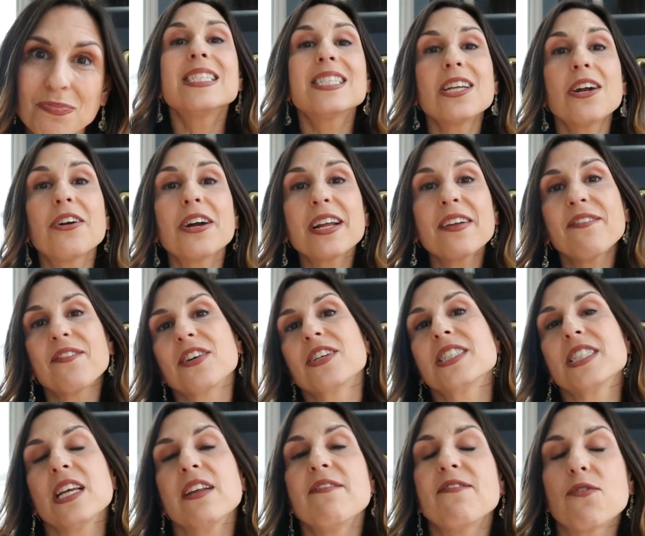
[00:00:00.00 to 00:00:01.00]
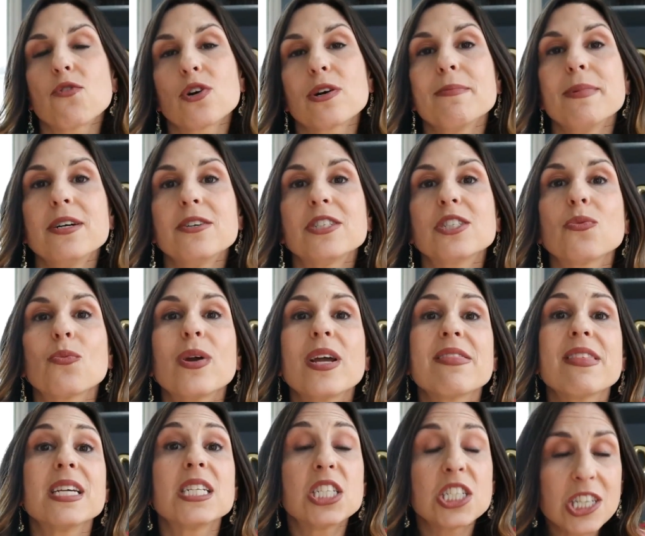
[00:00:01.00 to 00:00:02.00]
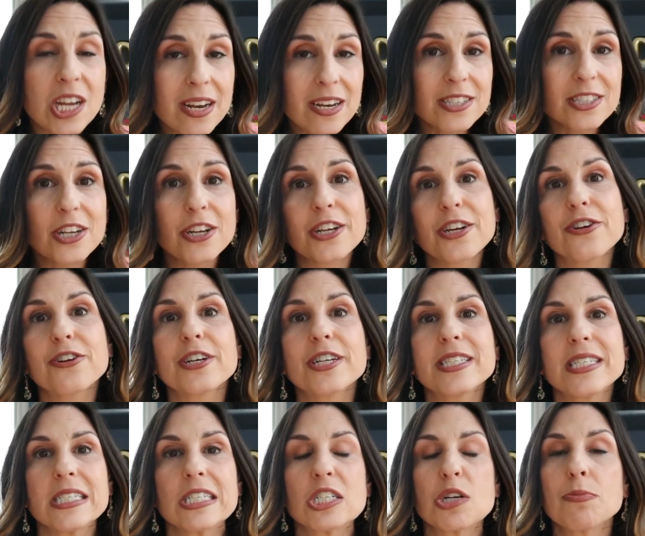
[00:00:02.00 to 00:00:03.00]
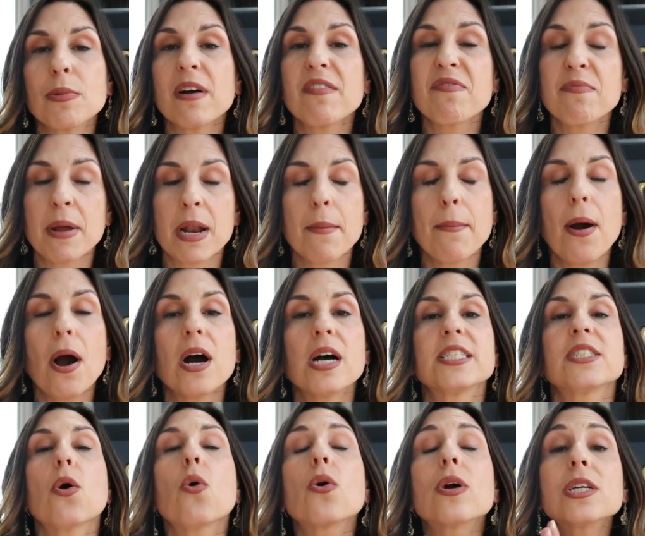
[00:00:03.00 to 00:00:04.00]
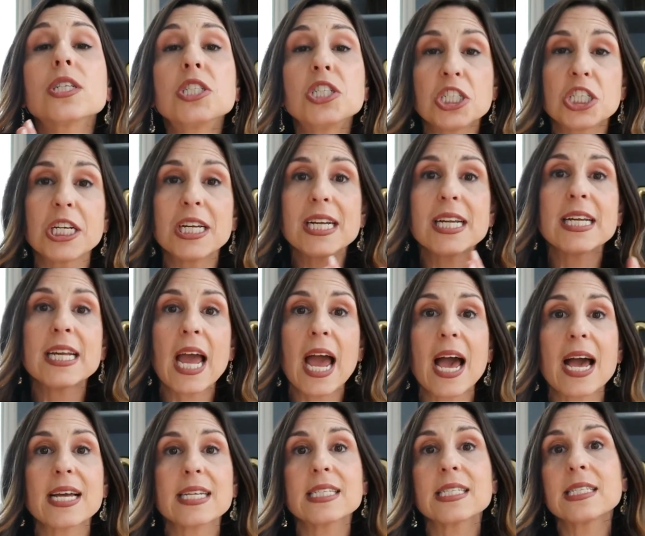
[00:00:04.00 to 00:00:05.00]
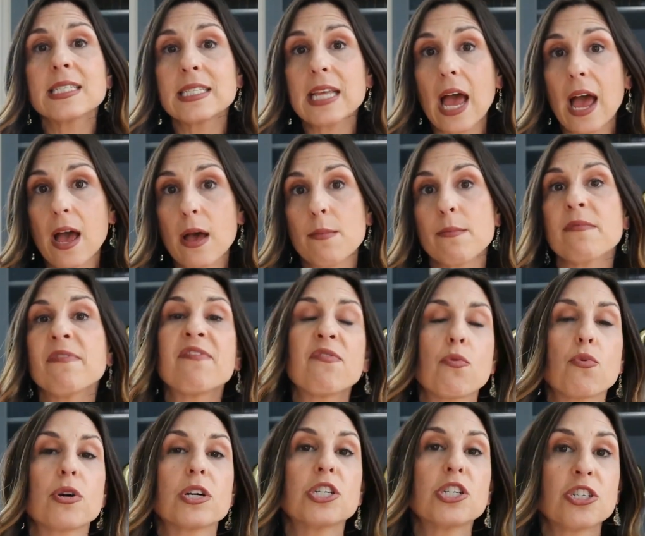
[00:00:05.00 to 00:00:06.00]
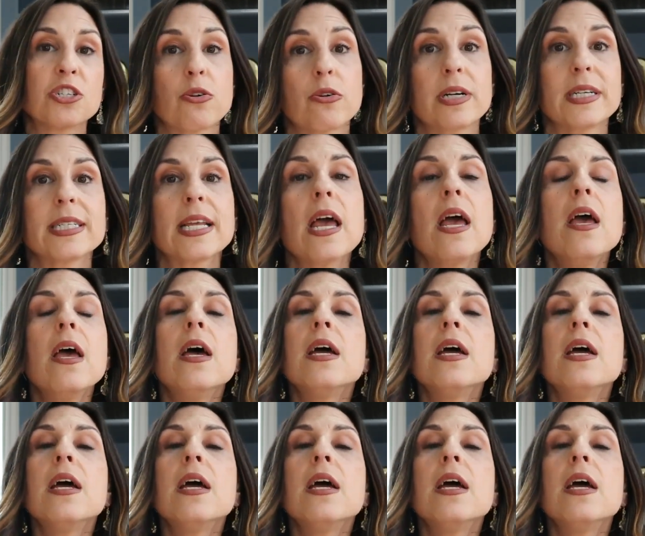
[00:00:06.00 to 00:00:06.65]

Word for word: Starting first and foremost with genitourinary syndrome of menopause, or G S M for short.